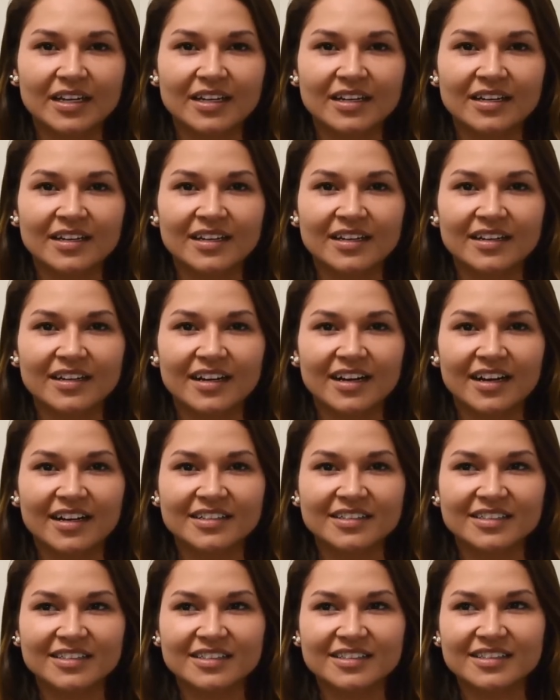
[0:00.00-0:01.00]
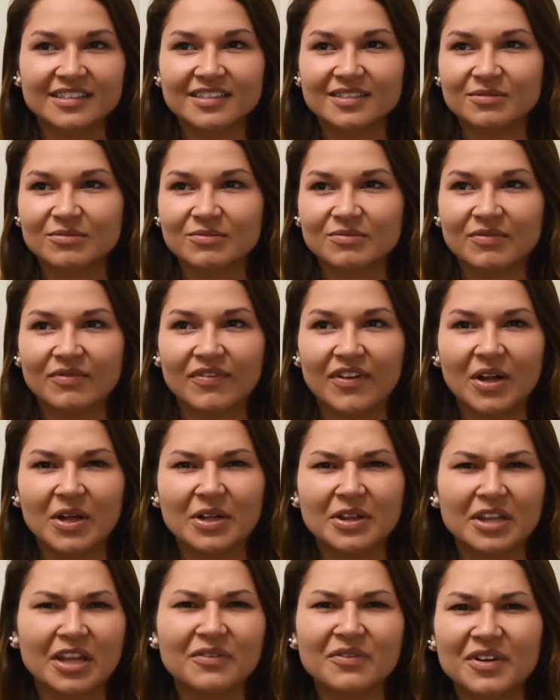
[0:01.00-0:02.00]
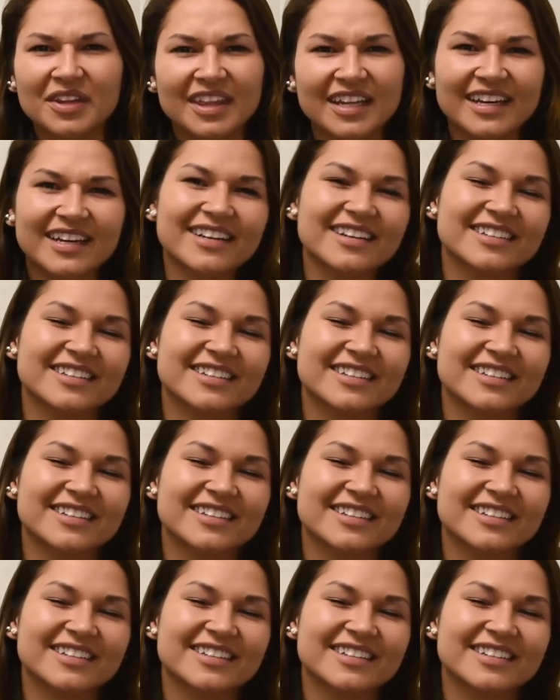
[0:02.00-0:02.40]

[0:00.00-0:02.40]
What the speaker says: And I just fell in love with it.